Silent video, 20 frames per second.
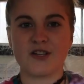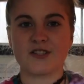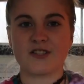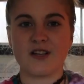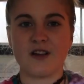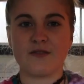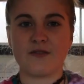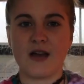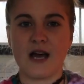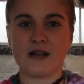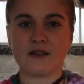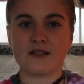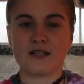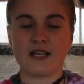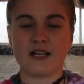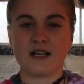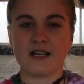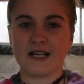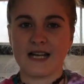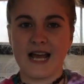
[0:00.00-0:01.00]
yourself out
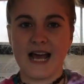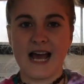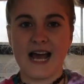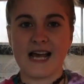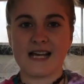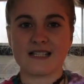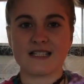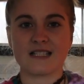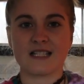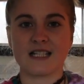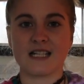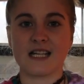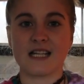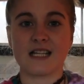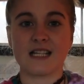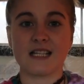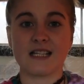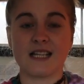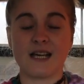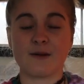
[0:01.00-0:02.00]
there and ask. And I
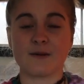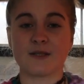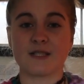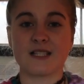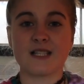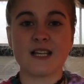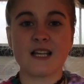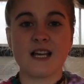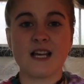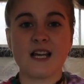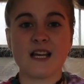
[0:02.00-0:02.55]
think that was